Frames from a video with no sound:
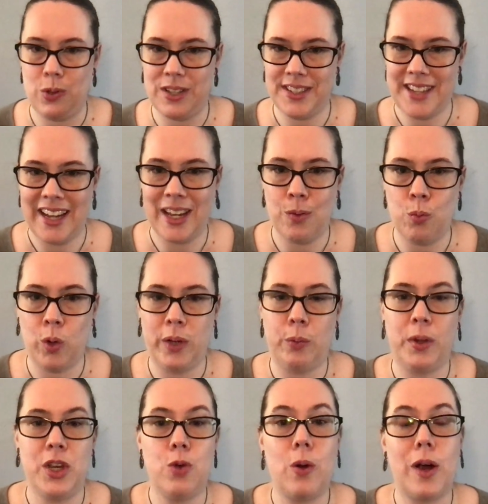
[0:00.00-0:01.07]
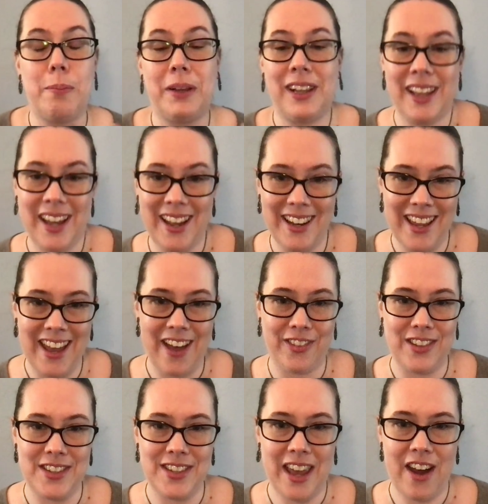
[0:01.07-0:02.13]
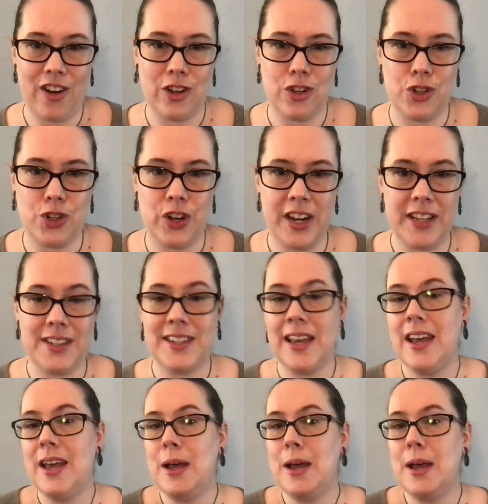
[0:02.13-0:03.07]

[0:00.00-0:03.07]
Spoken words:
The second one, when you are planning out these character traits,